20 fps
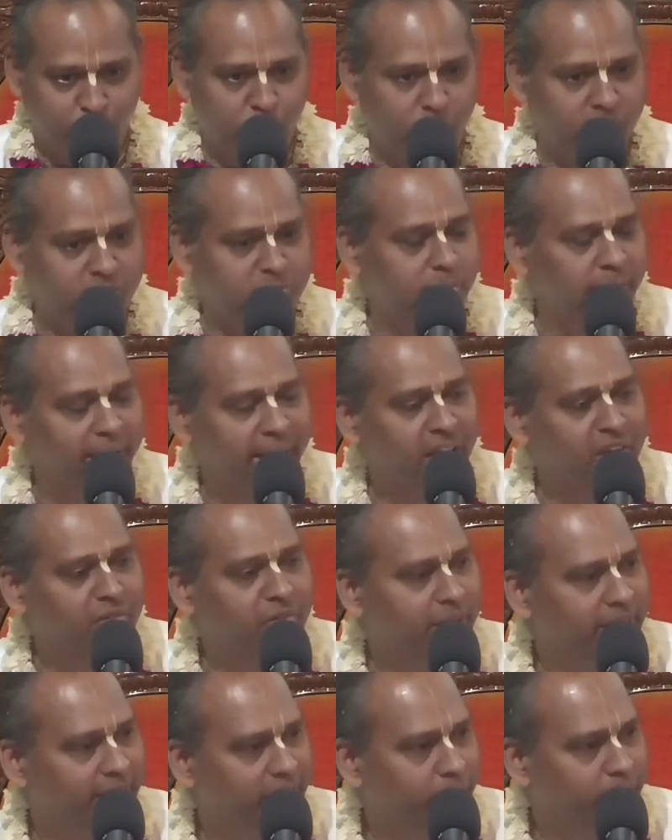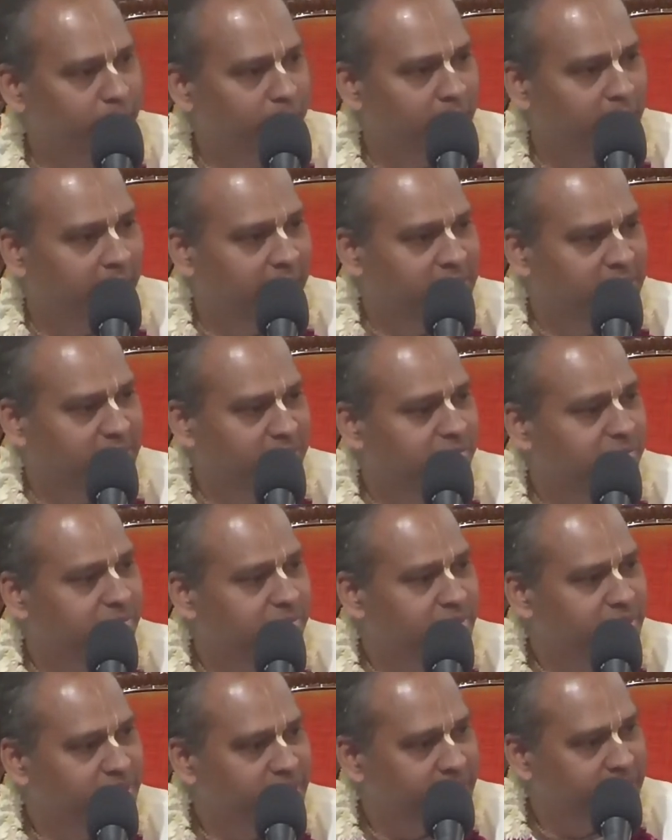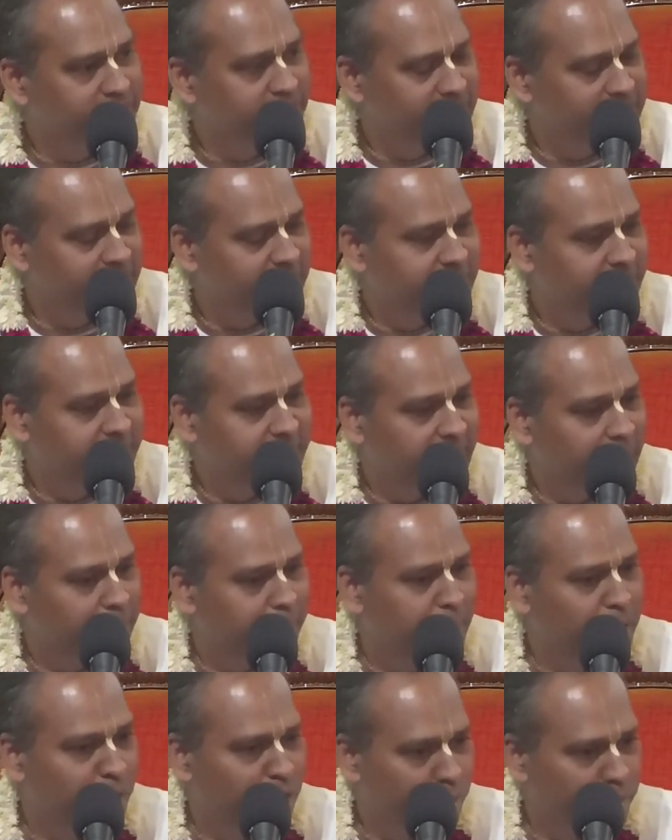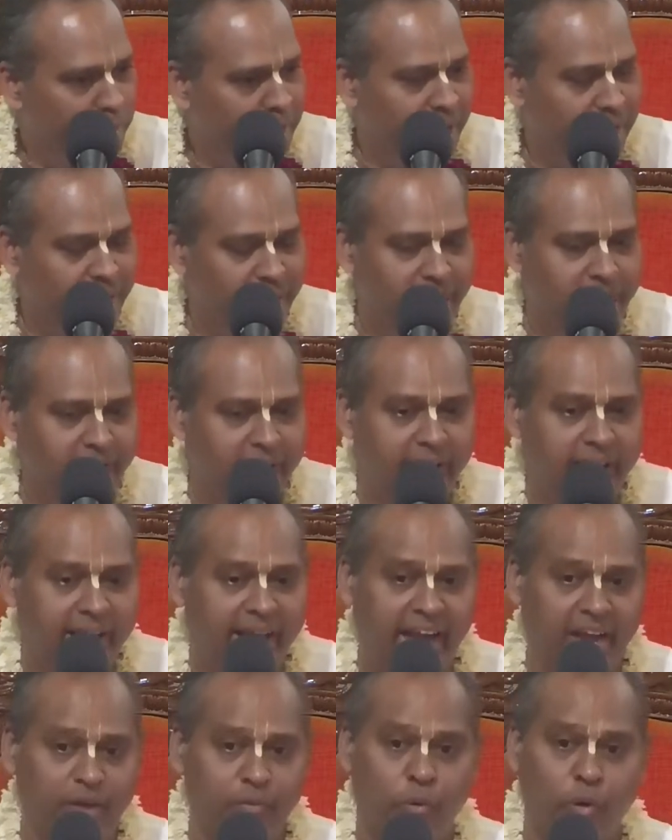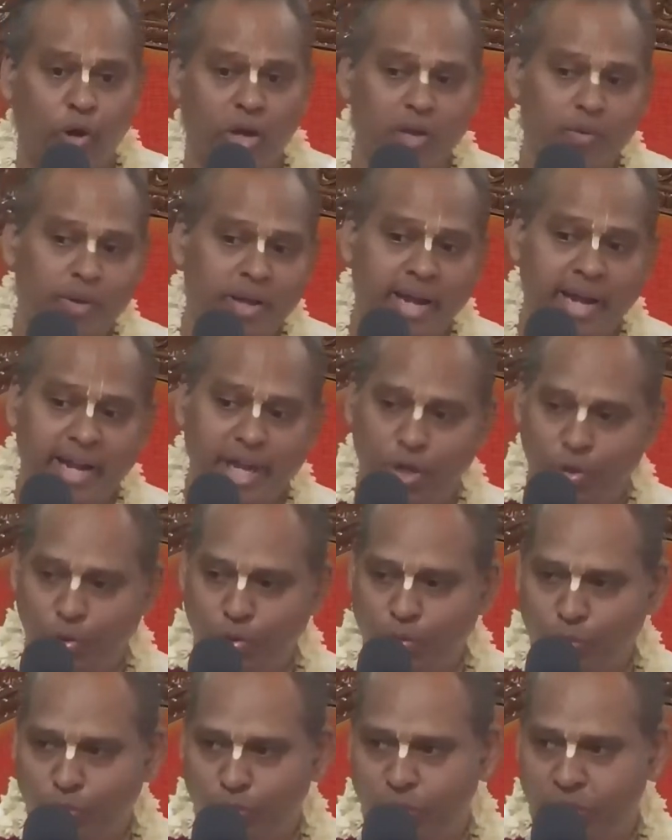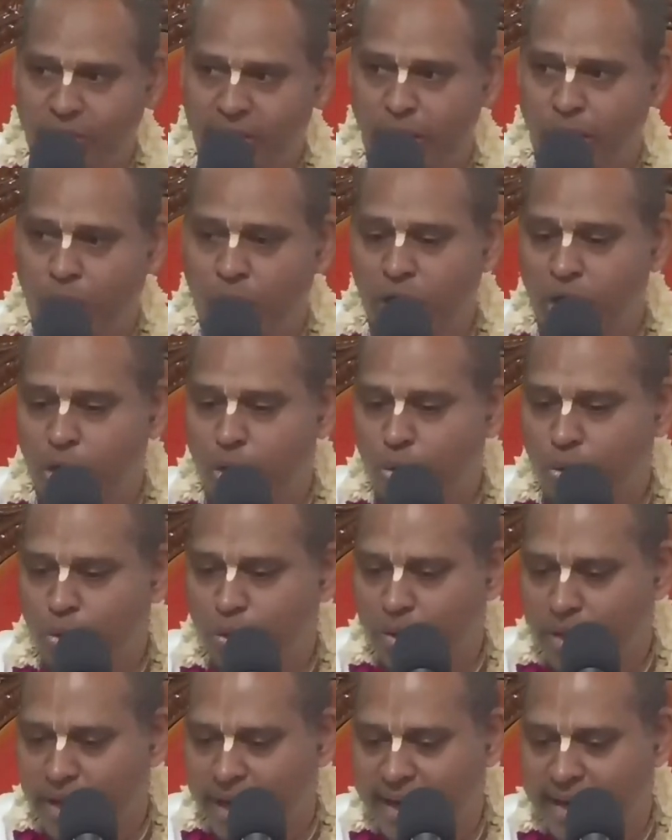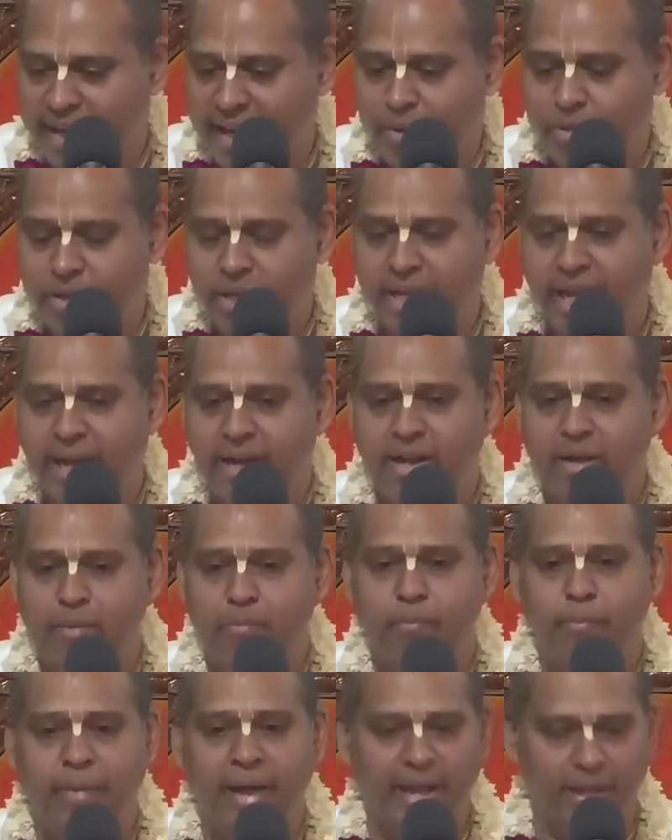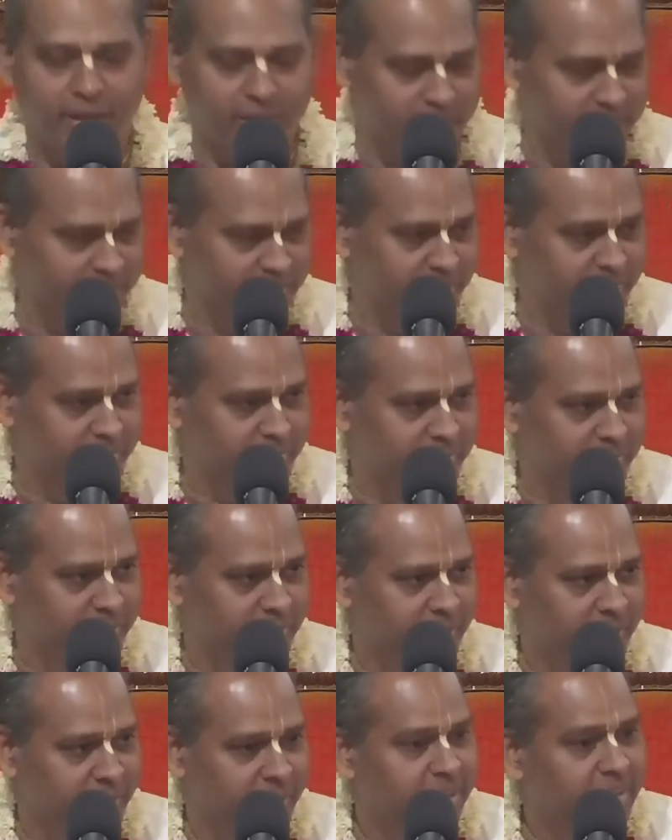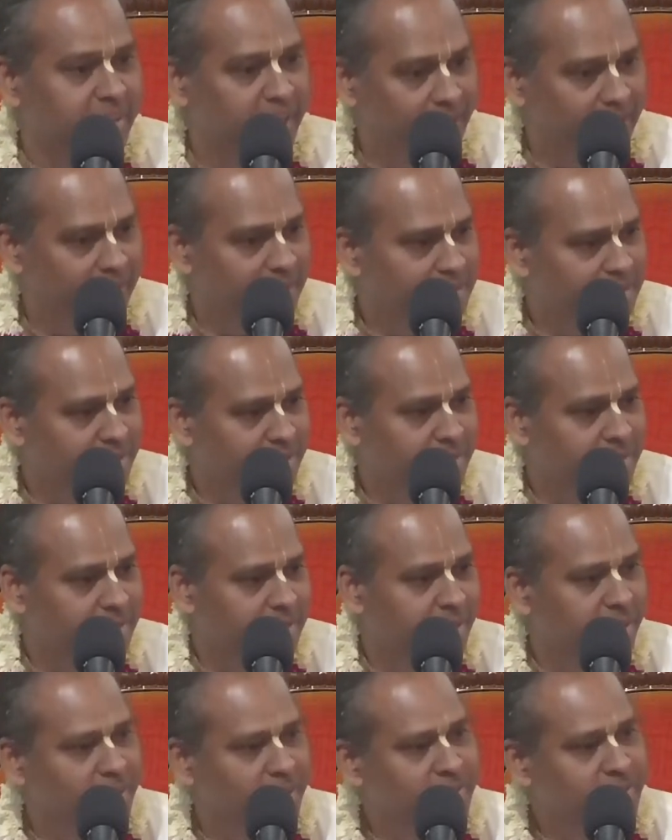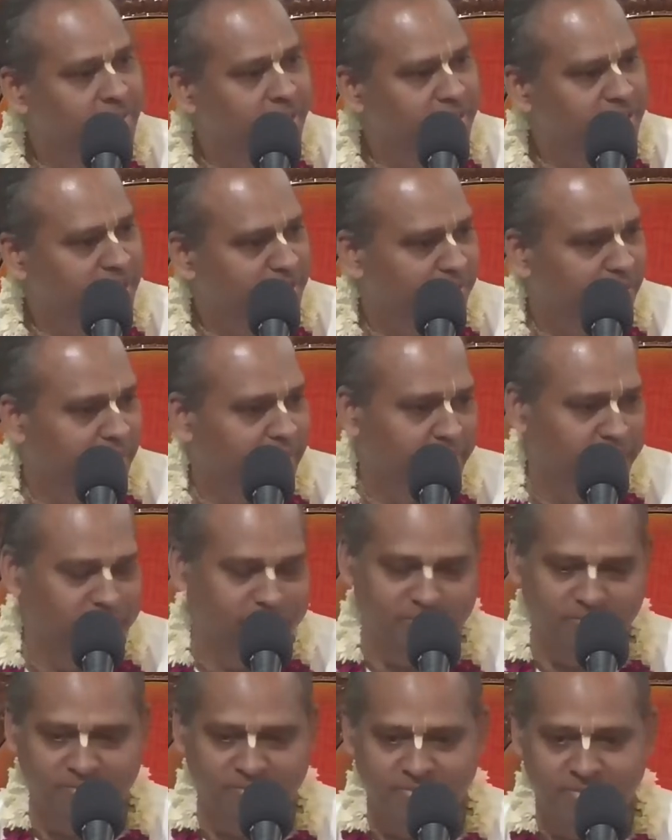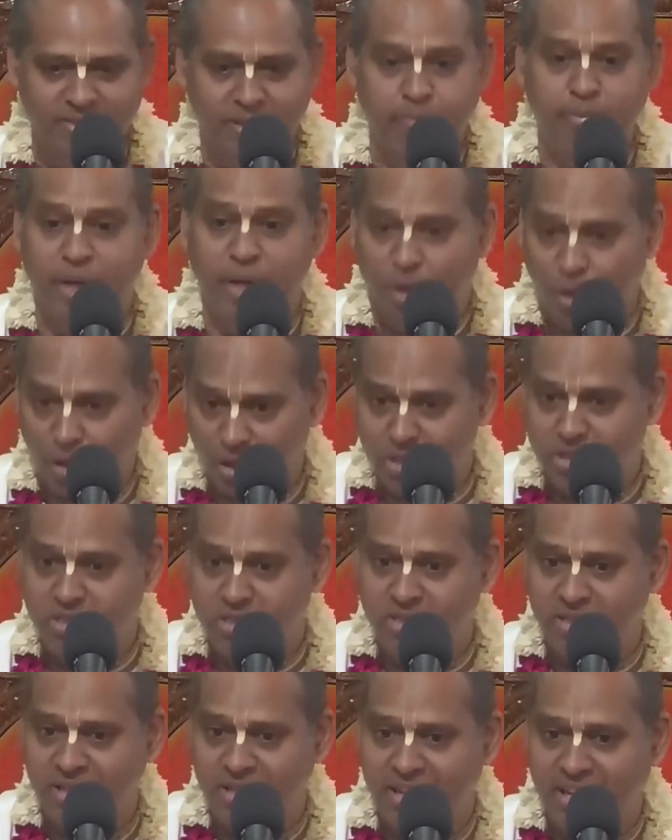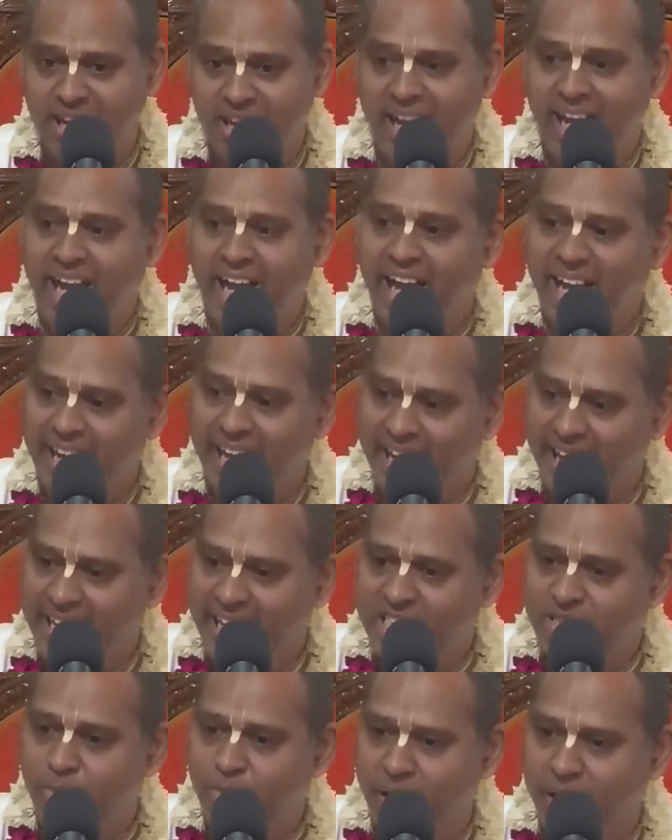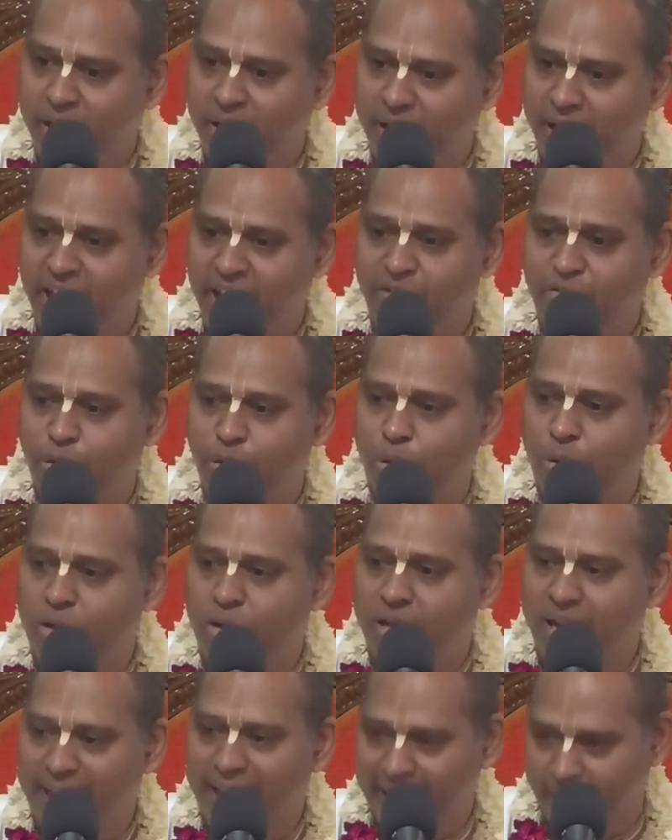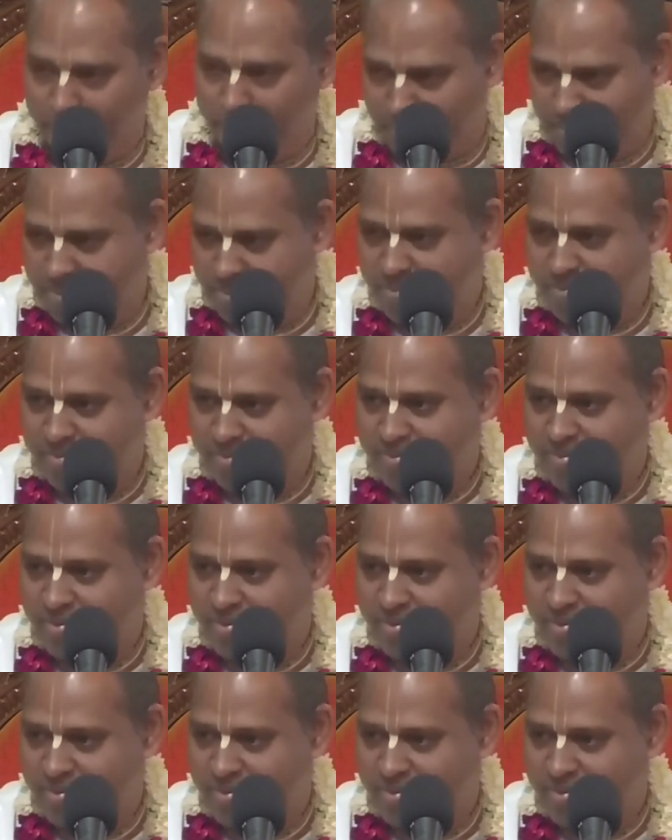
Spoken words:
Always playing a victim card, as if injustice has happened to me. And whatever I do in order to retrieve the kingdom back, that is justified. Because it's my rightful claim.